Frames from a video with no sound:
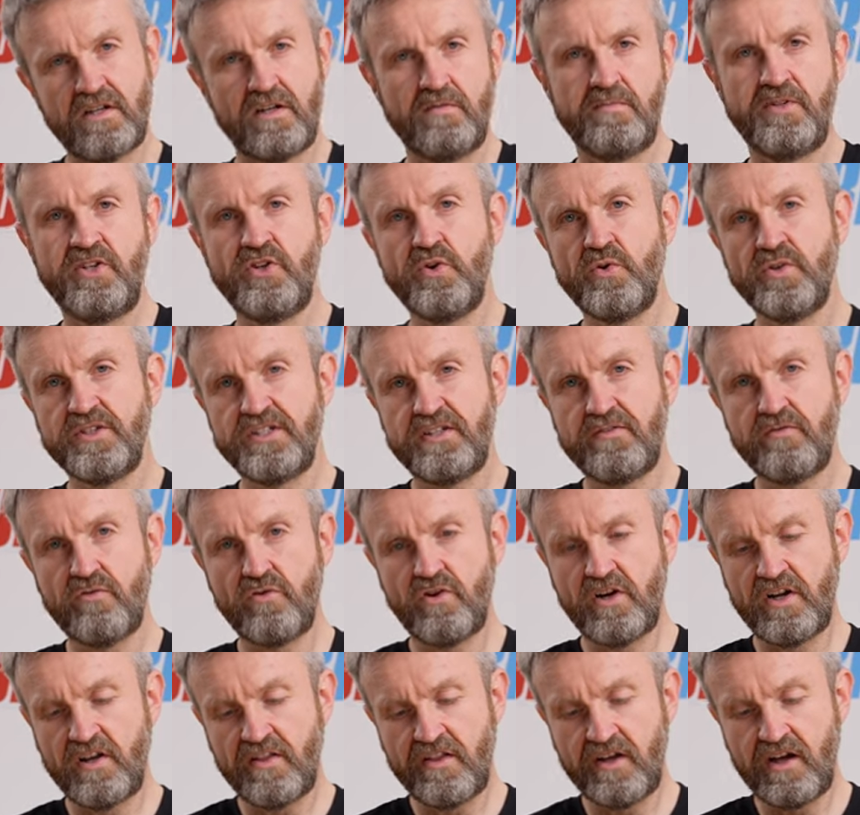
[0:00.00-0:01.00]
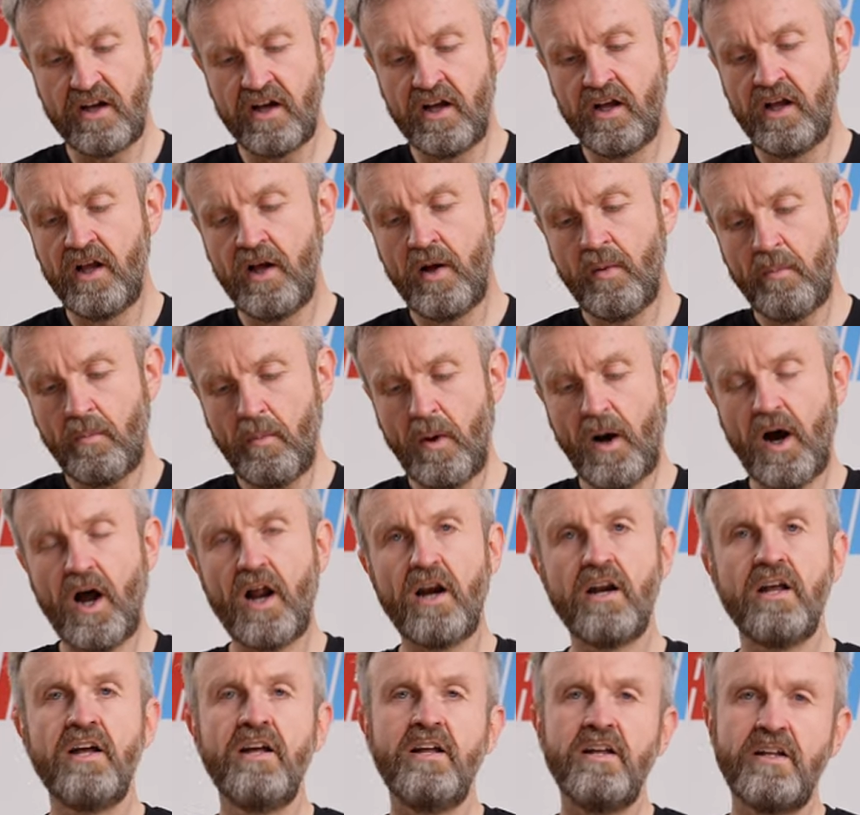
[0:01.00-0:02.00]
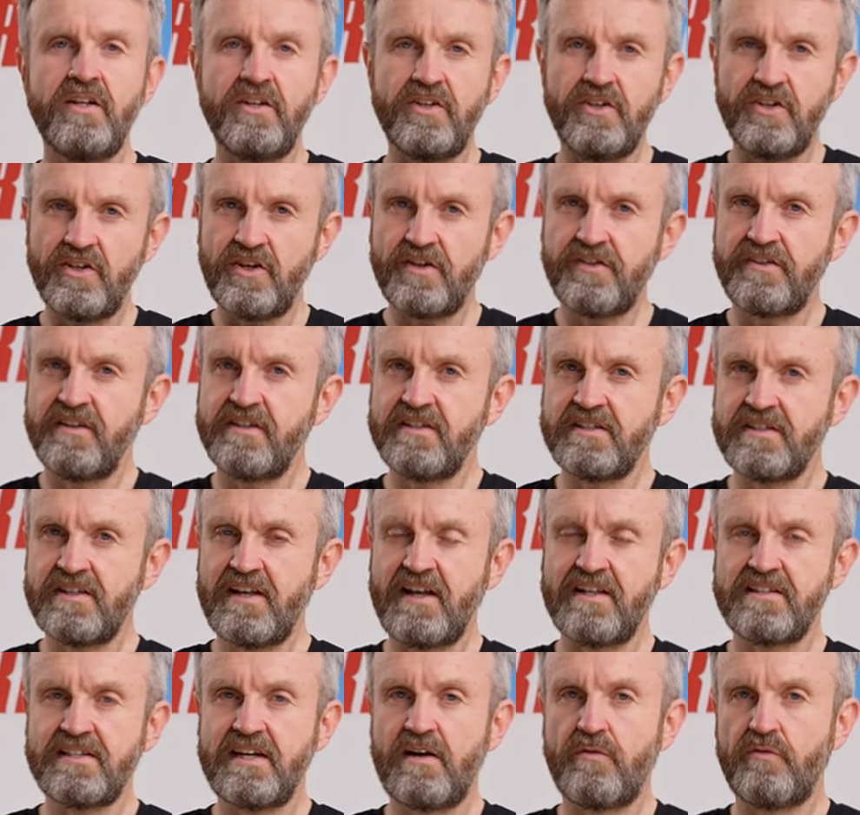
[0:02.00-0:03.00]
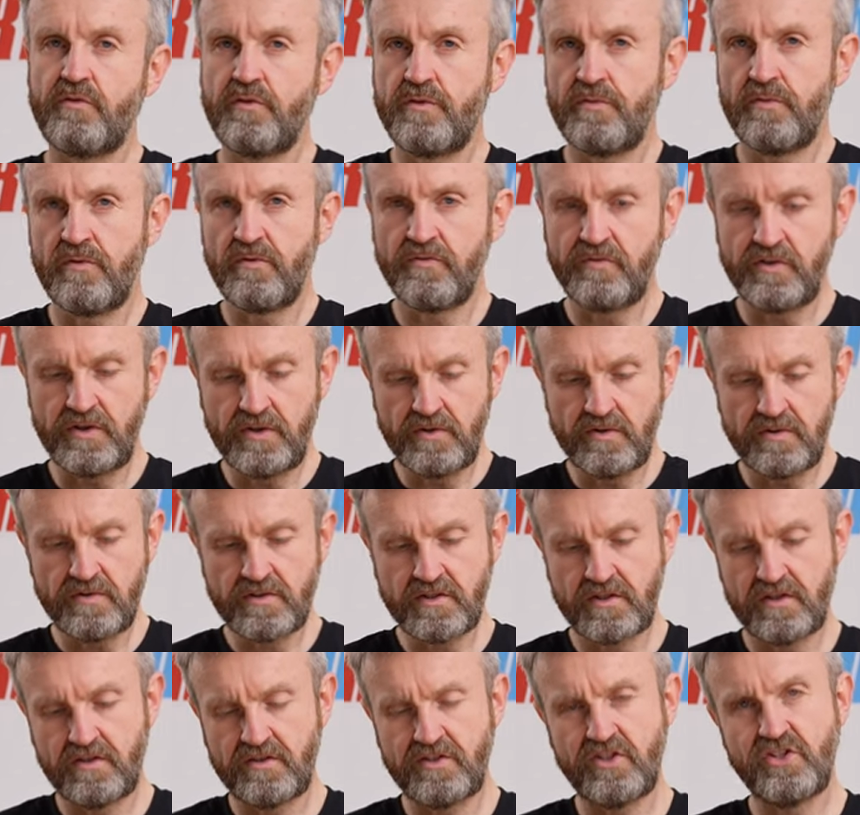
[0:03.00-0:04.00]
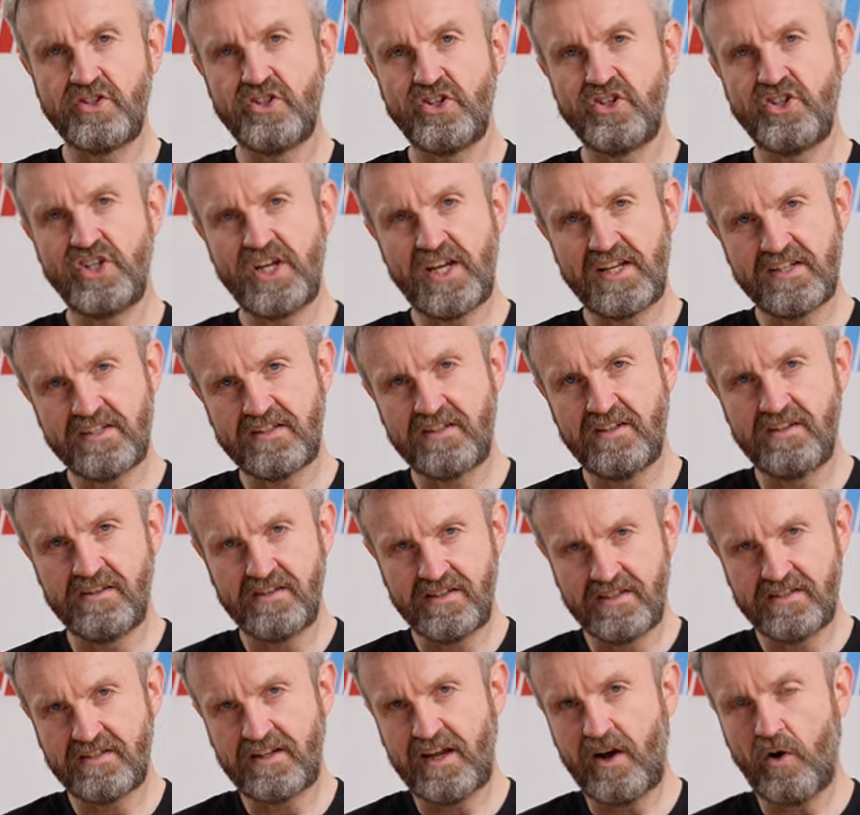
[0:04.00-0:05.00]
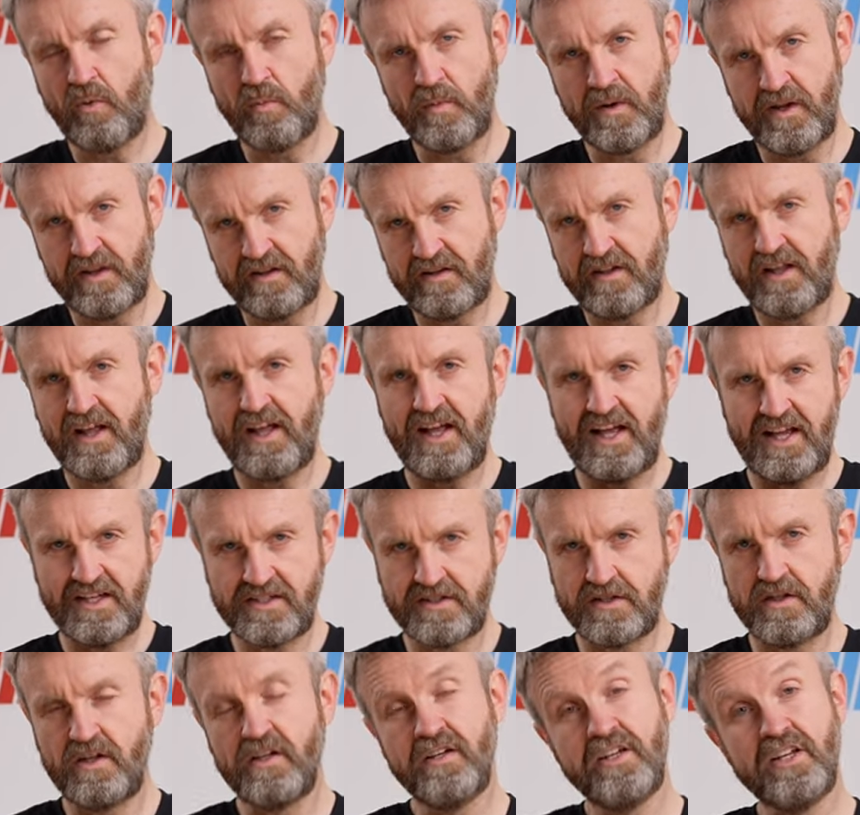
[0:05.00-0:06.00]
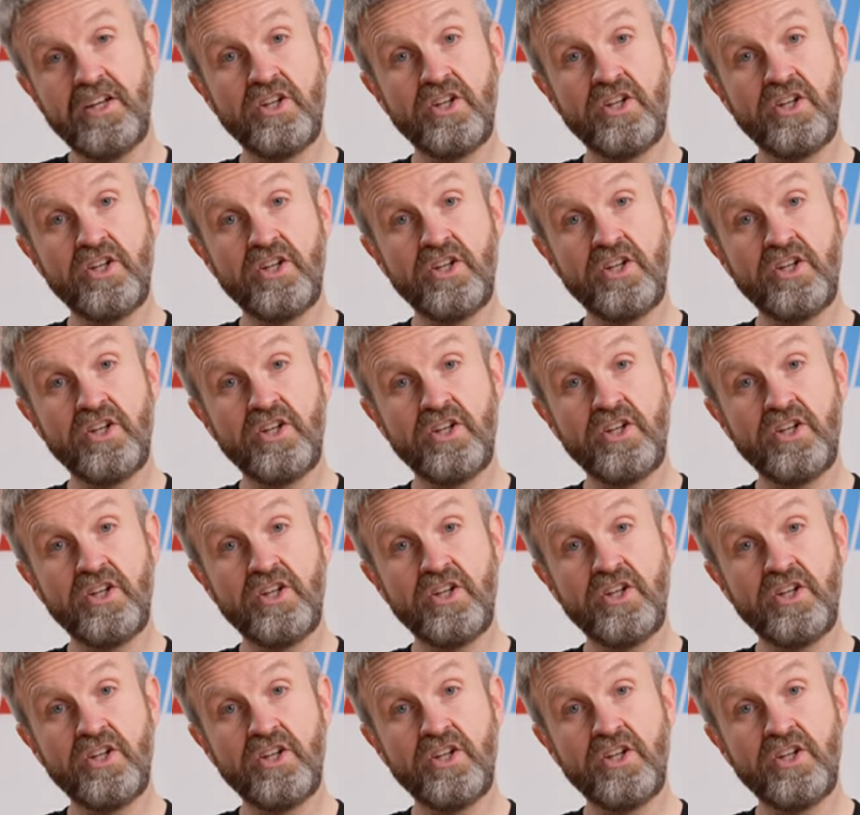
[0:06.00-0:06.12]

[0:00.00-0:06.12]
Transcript: going to be noisy for another, but nothing stands out from the reviews to suggest that this helmet has an